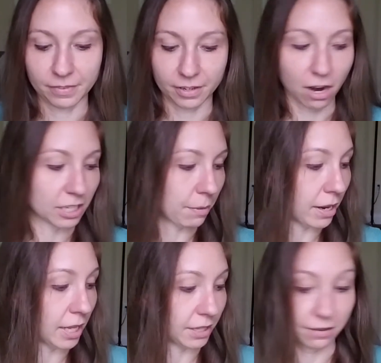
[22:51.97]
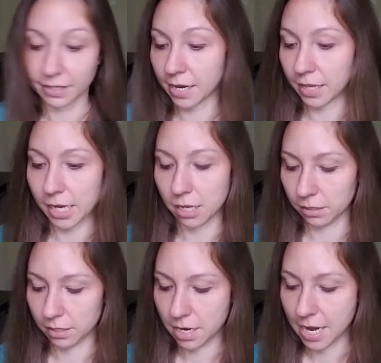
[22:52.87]
cards are probably like, there isn't anything else.
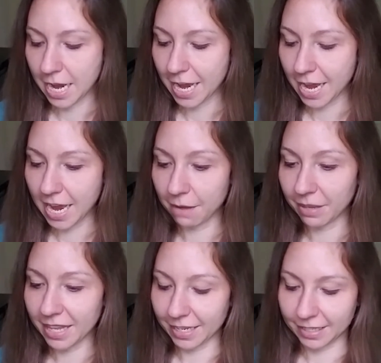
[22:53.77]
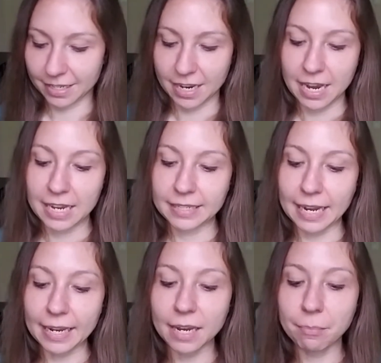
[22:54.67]
Amethyst.
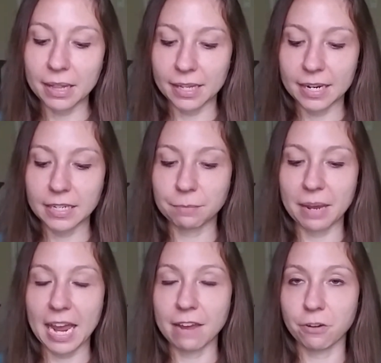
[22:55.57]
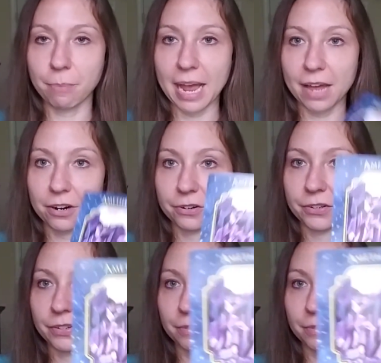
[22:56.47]
Psychic abilities, behavior patterns.